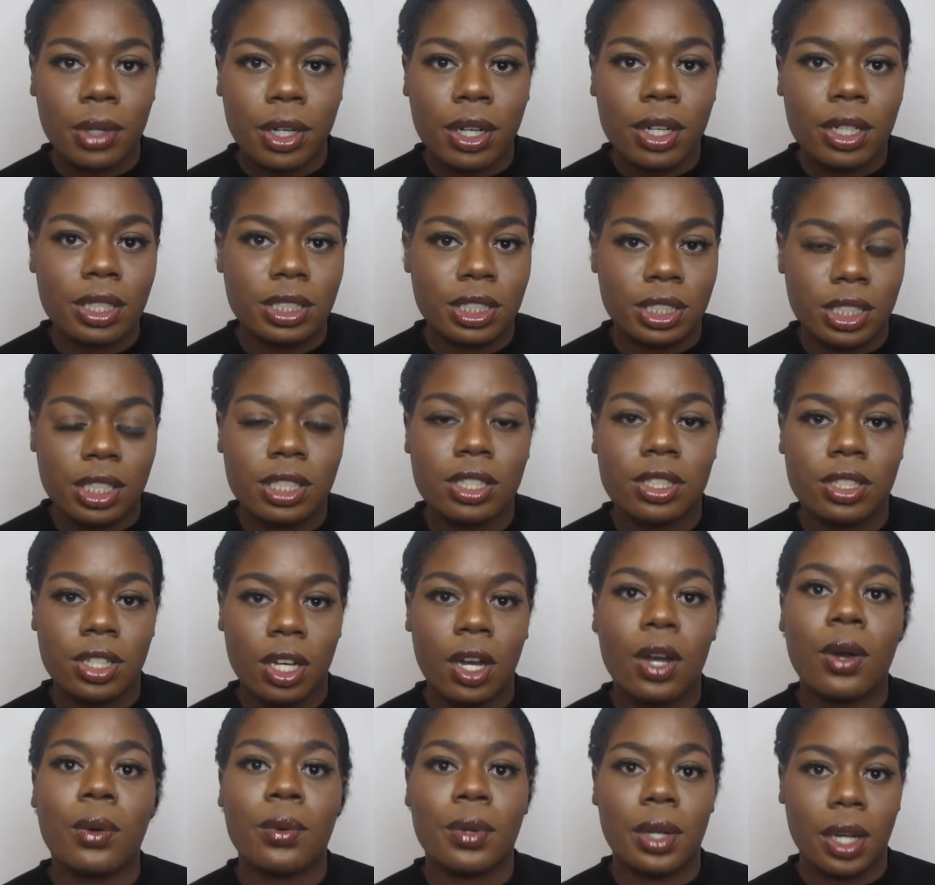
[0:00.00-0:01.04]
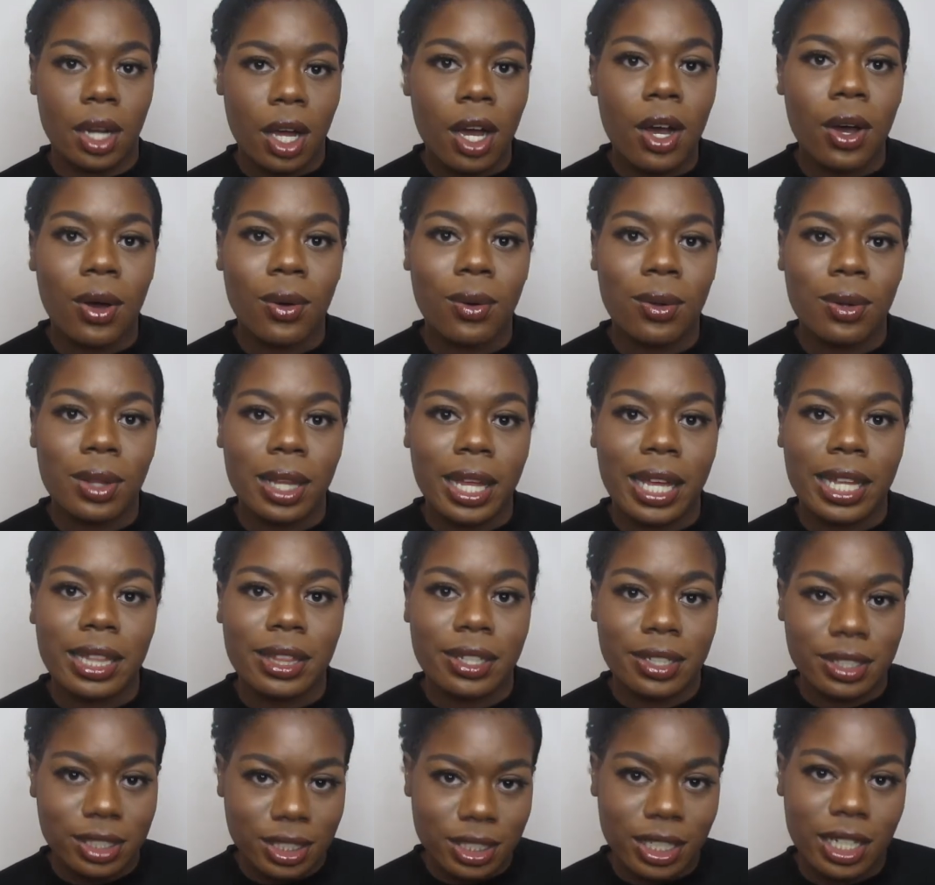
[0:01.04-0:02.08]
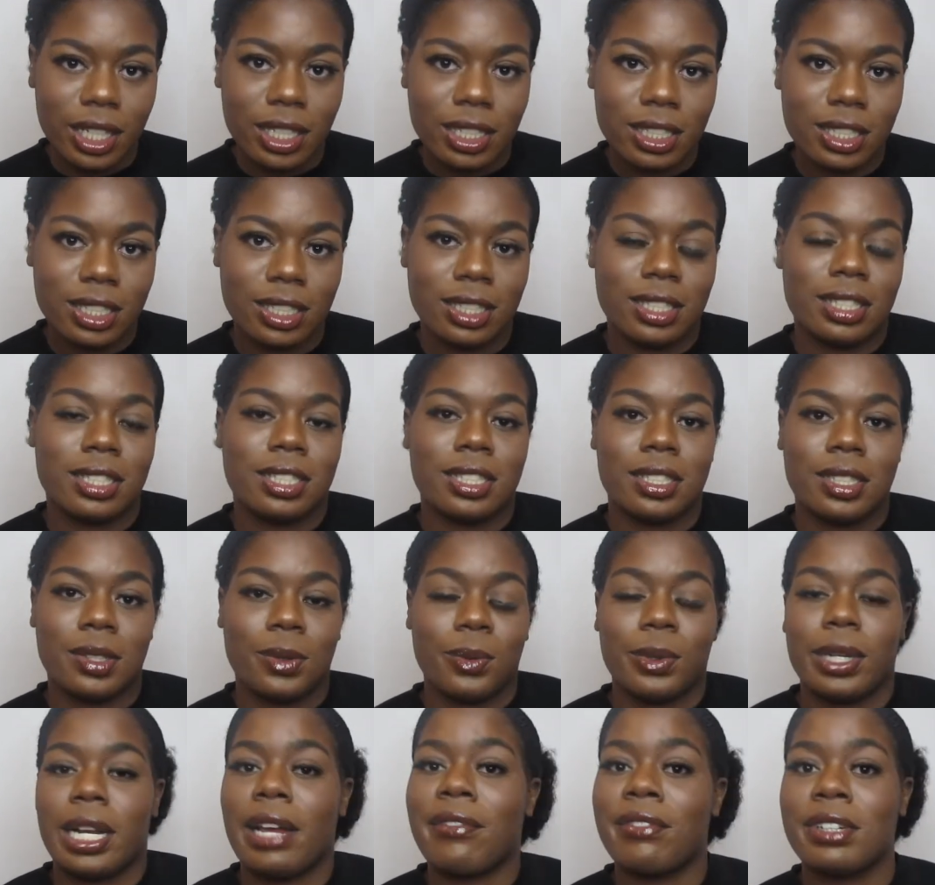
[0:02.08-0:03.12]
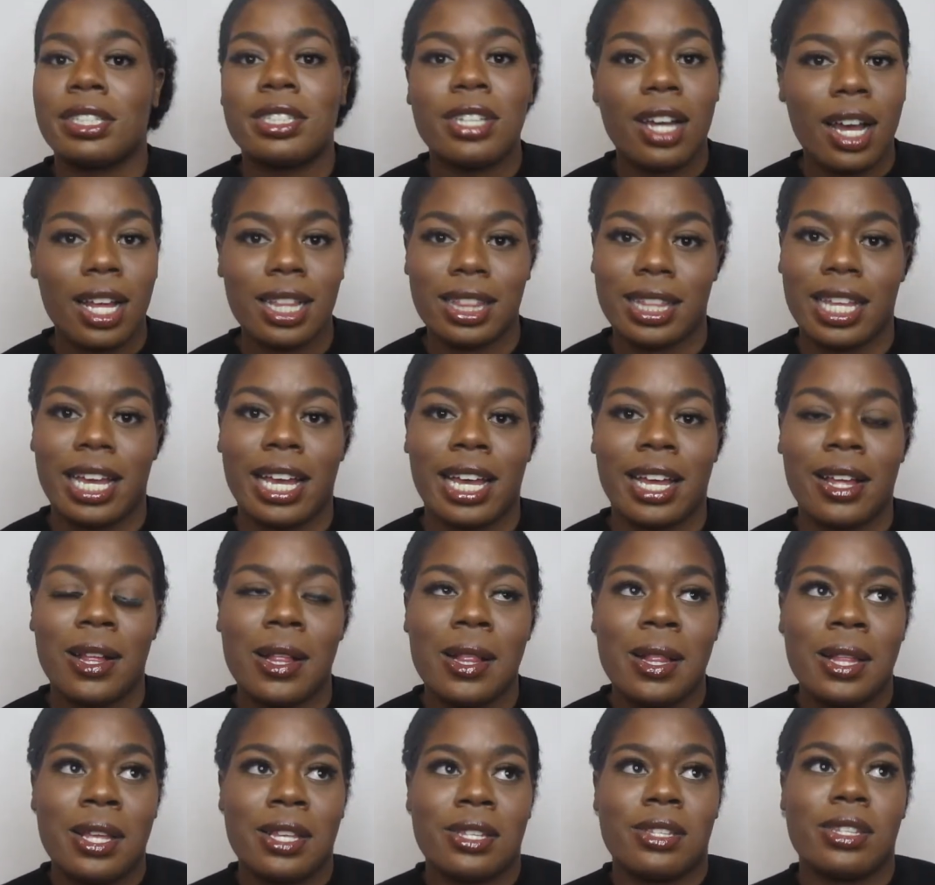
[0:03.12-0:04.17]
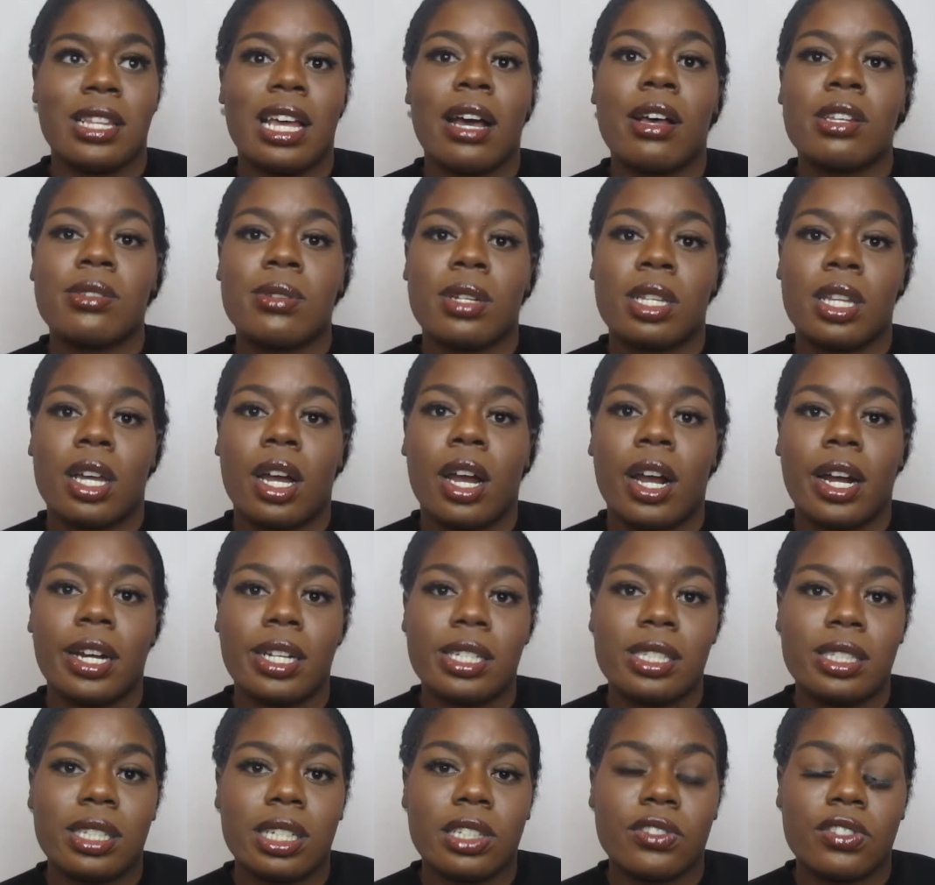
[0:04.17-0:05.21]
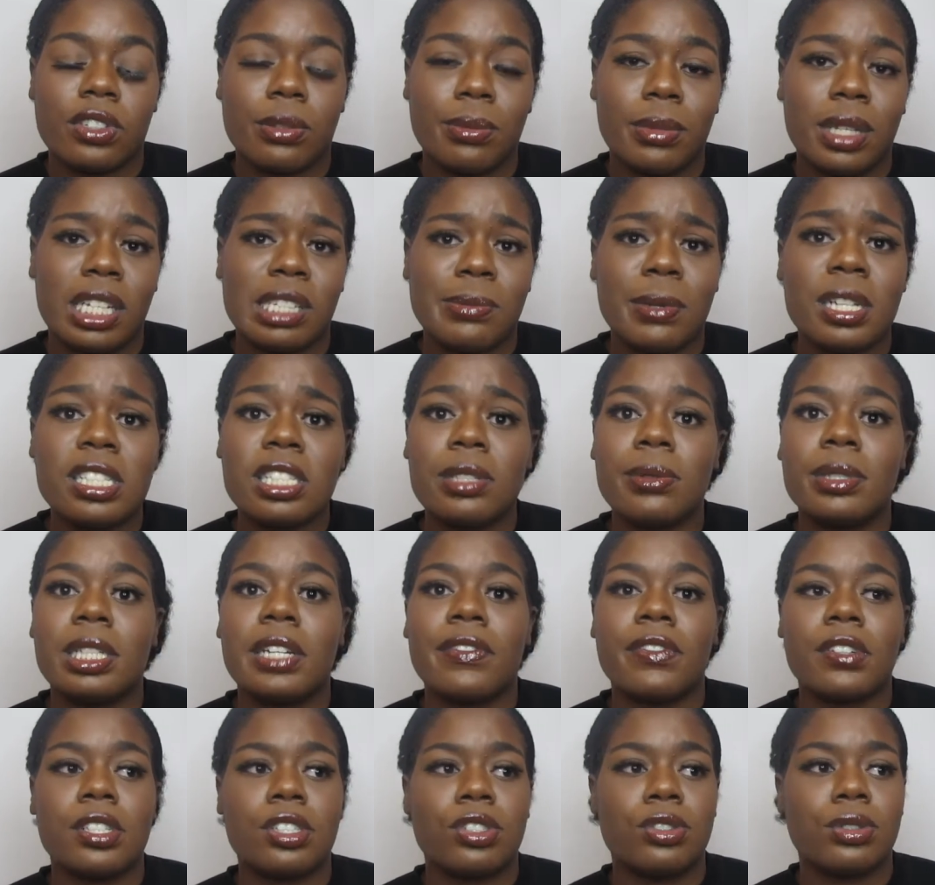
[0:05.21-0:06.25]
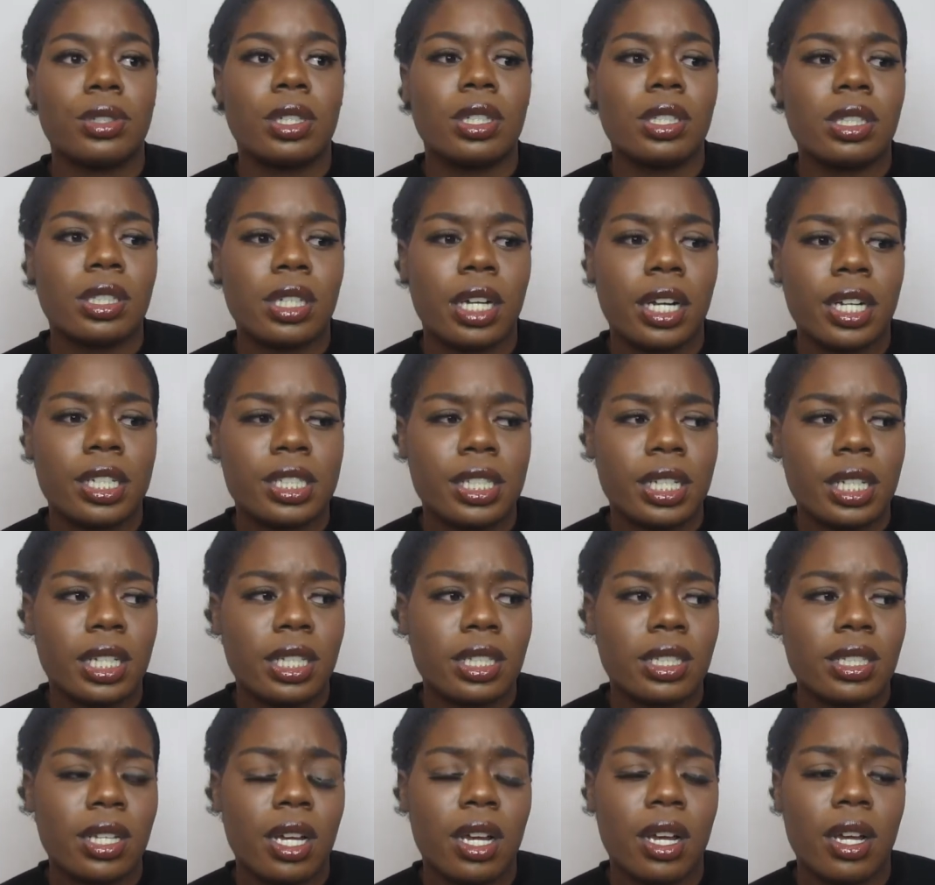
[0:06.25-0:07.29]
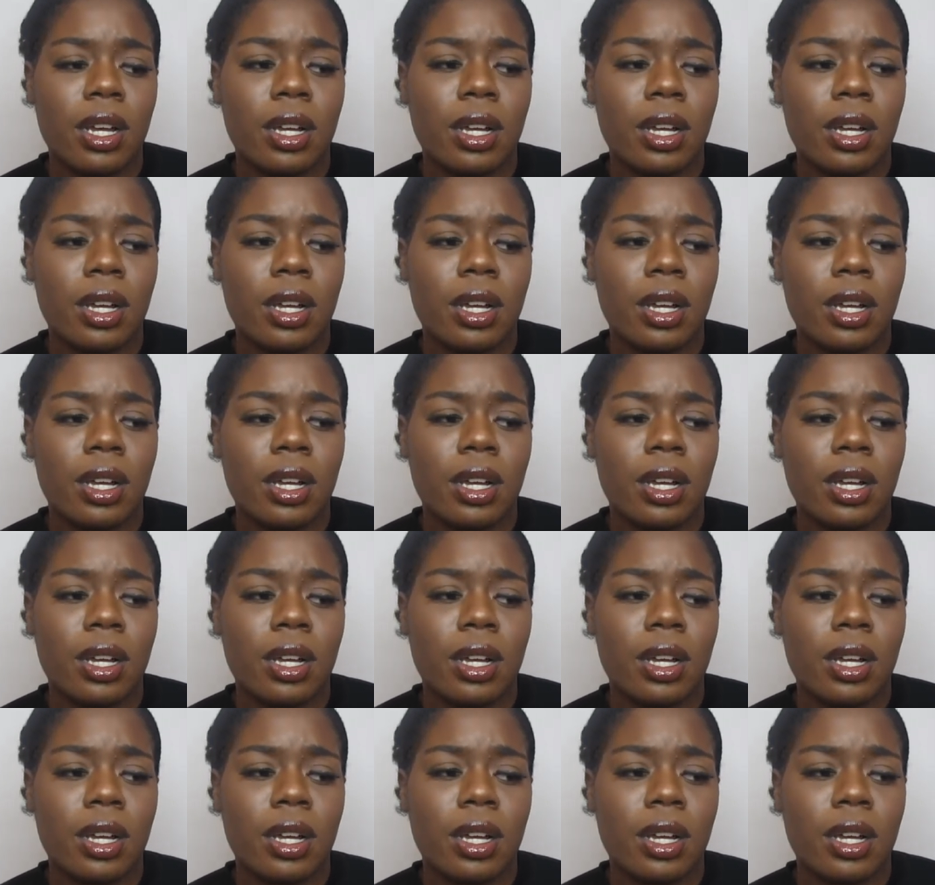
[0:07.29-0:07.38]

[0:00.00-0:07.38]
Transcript: girls just don't know. Like, they just were never taught that. So that was one of the hardest things for me, especially with different drill sergeants.